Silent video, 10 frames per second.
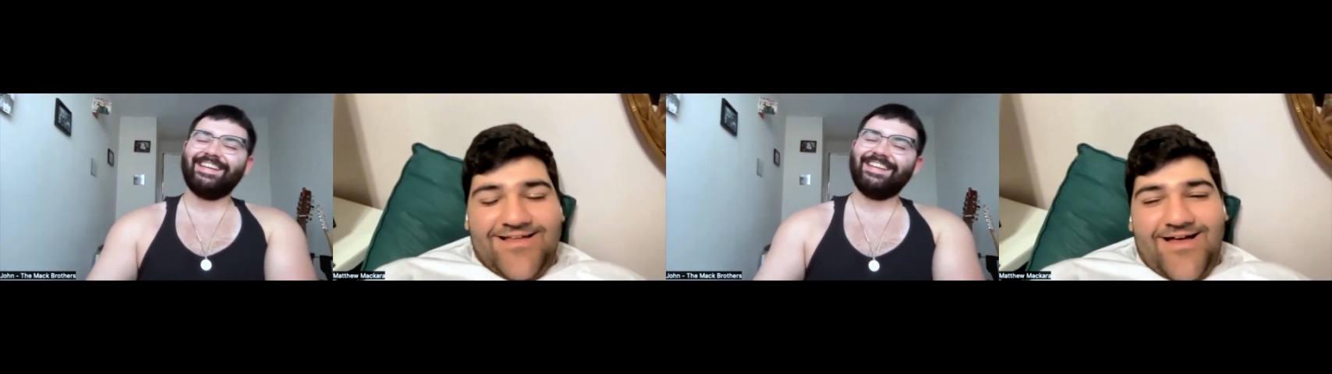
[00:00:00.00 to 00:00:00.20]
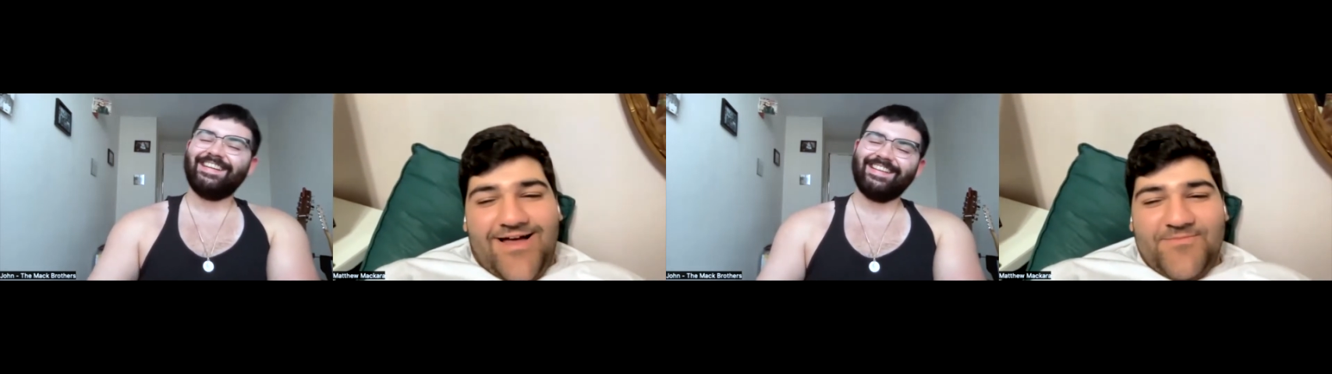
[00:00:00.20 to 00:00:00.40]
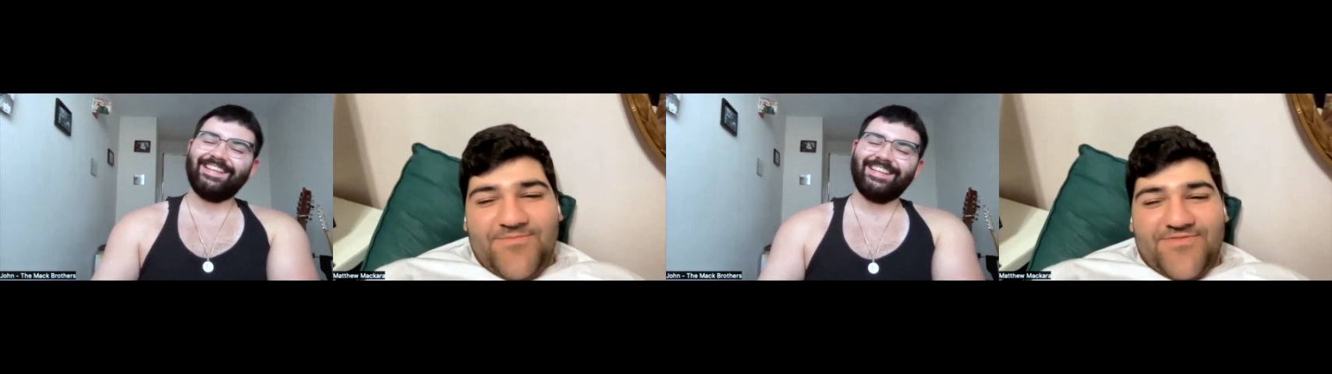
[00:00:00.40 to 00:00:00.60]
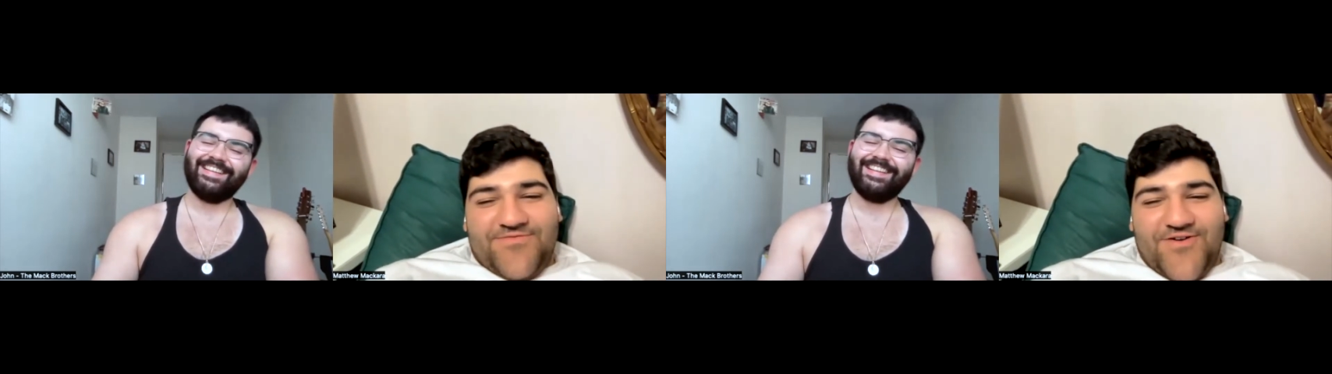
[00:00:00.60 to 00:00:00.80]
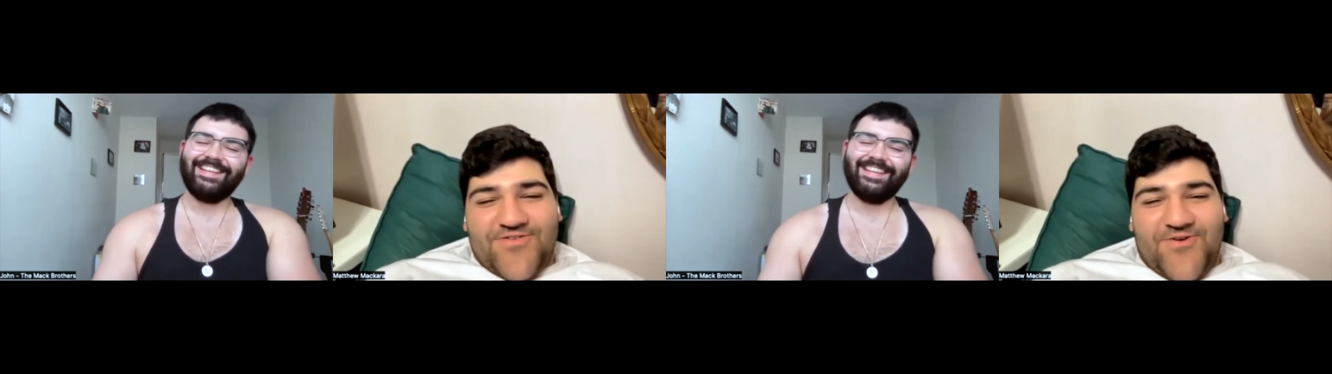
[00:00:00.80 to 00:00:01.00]
Speaker 1: Um,
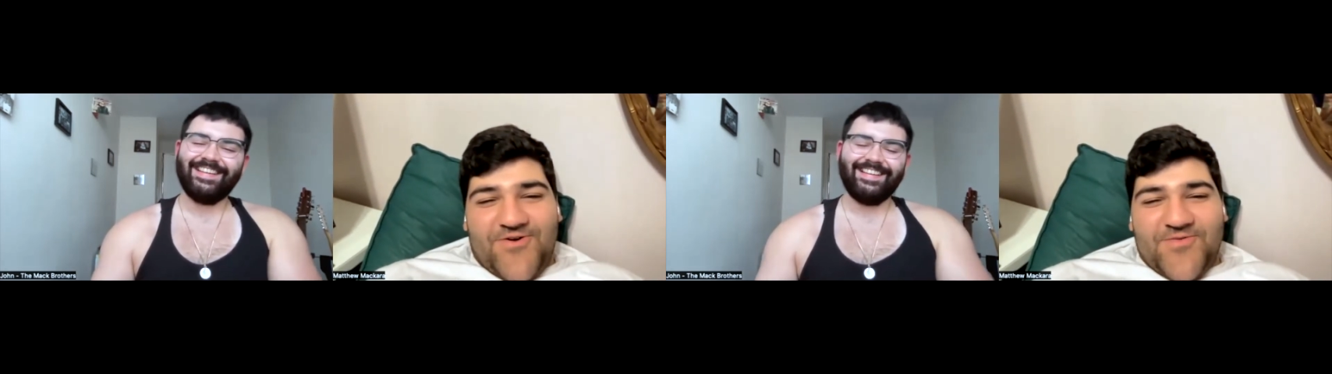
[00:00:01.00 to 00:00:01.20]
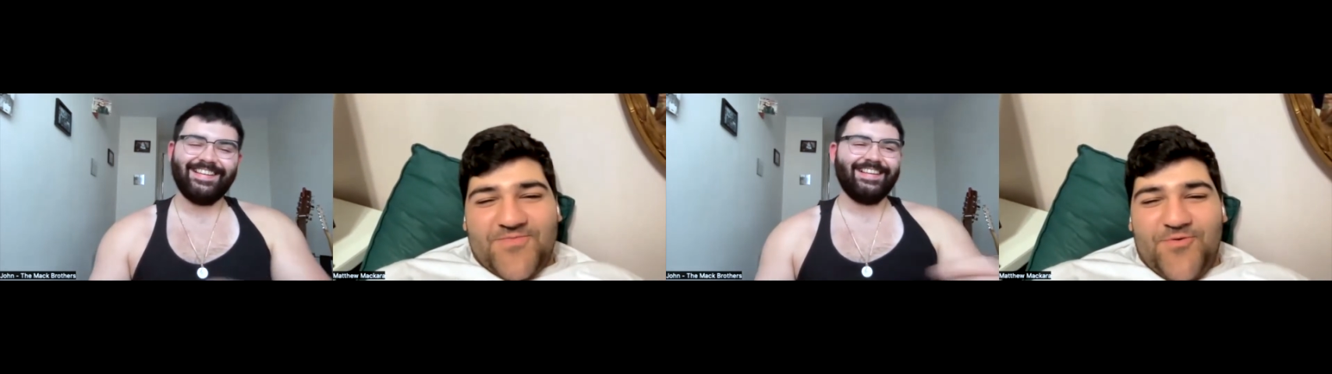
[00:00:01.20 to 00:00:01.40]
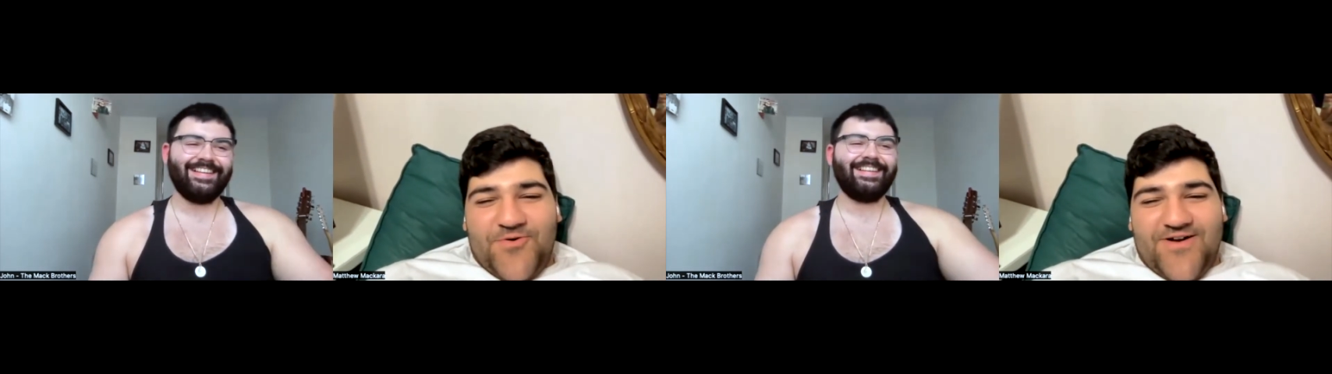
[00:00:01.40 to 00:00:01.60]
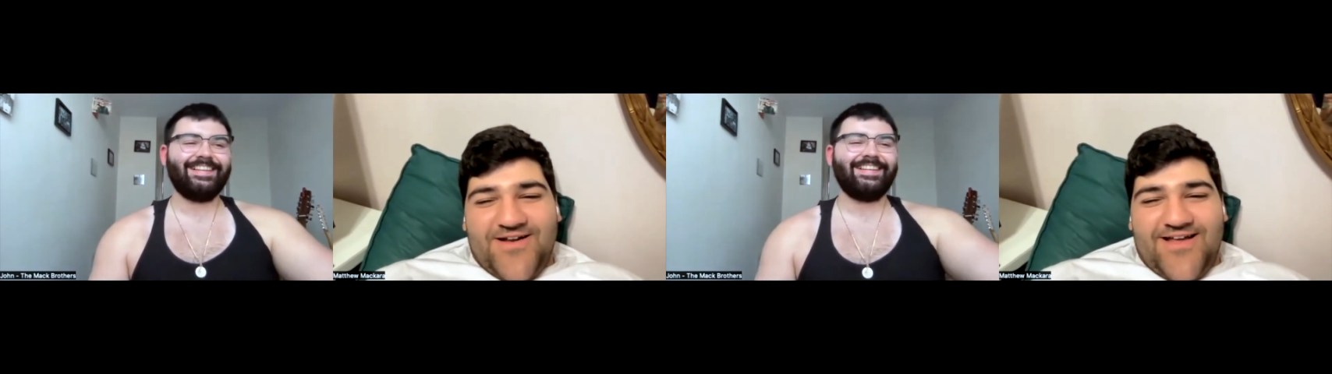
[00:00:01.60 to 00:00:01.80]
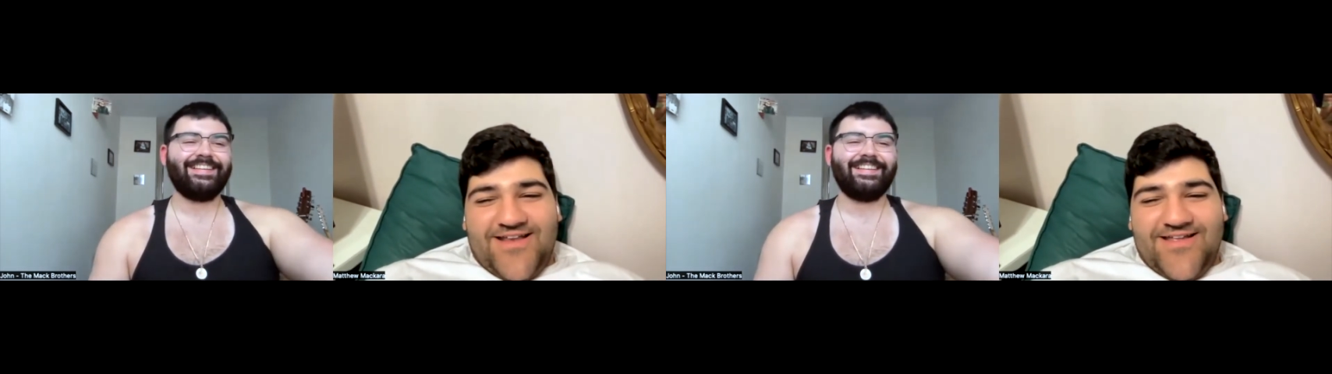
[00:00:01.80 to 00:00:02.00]
first song was
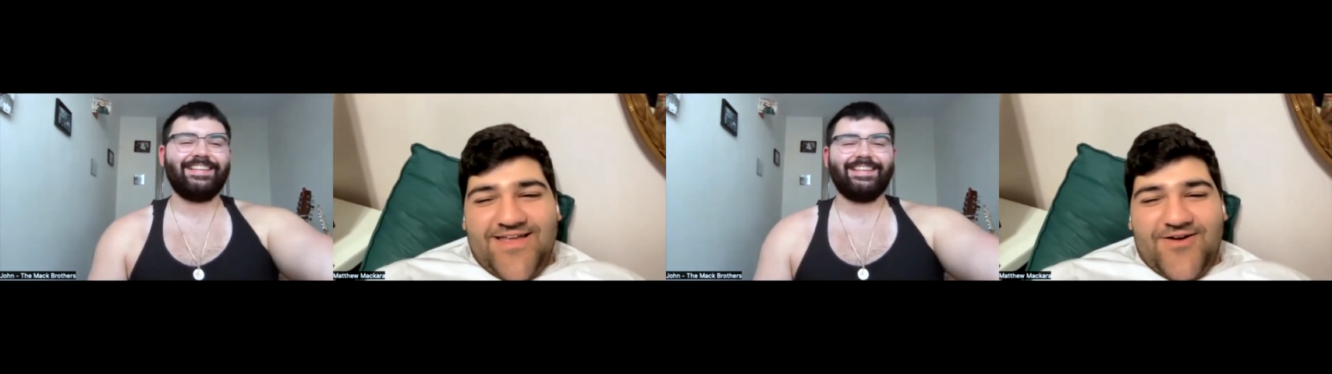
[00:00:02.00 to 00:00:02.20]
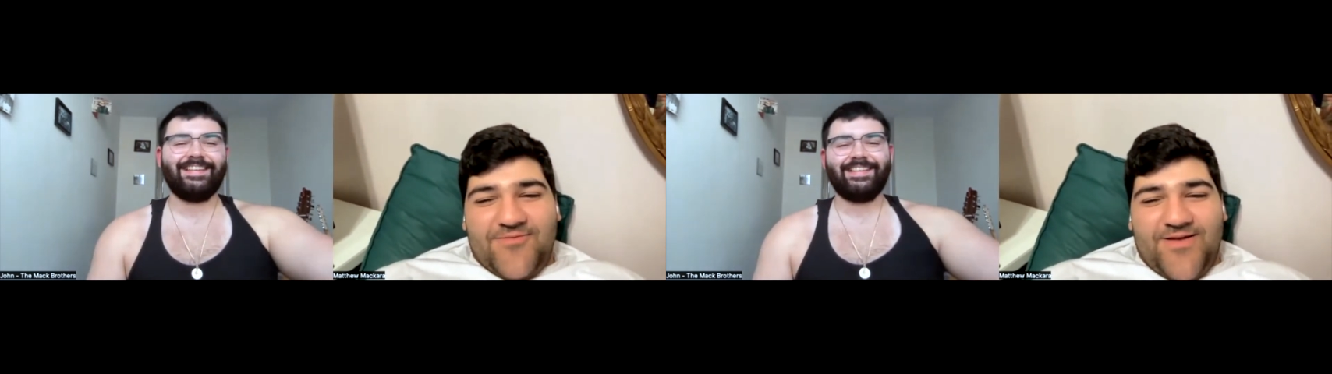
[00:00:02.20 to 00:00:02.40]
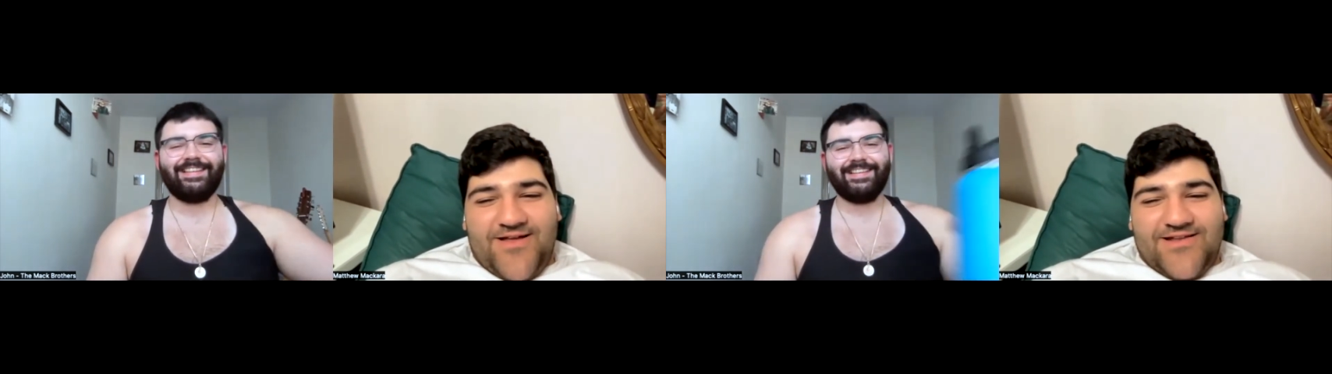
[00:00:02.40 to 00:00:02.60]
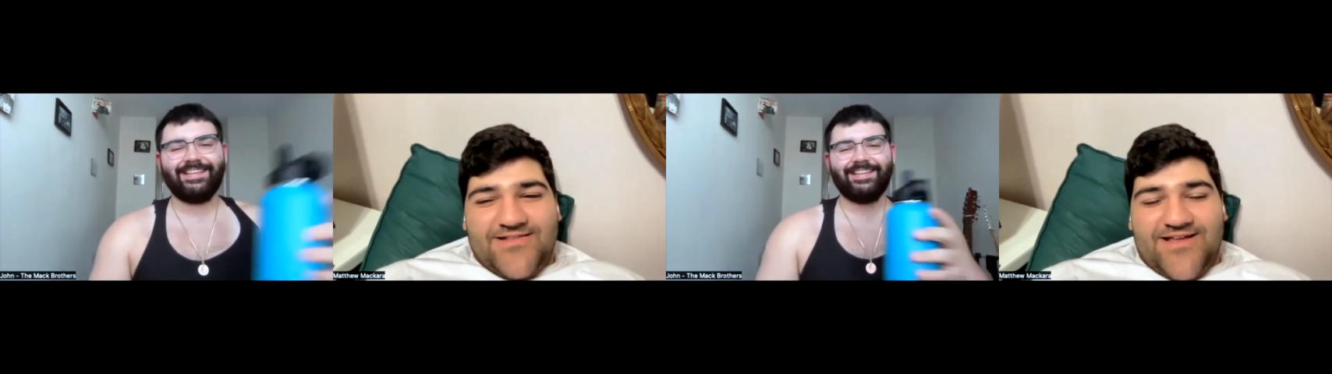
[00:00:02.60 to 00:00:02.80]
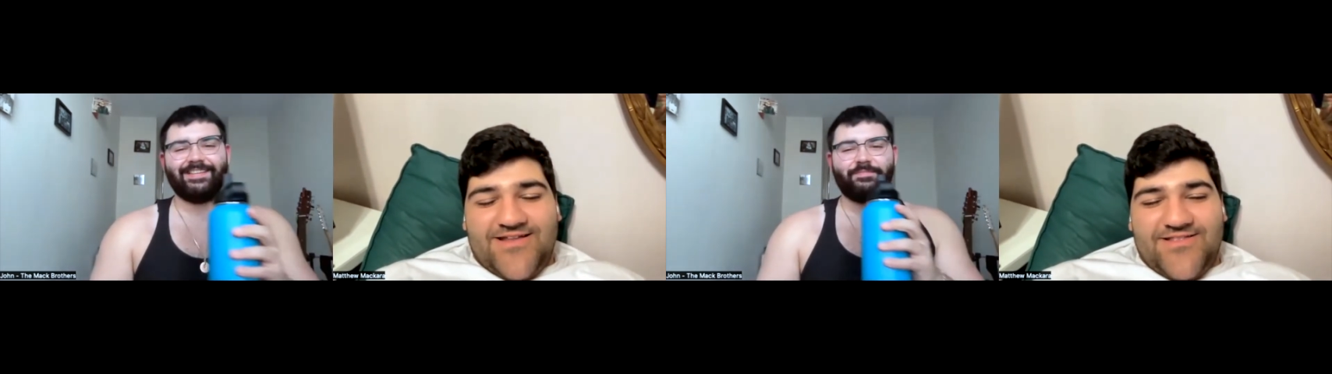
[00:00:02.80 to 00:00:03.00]
boring. I didn't care about it. I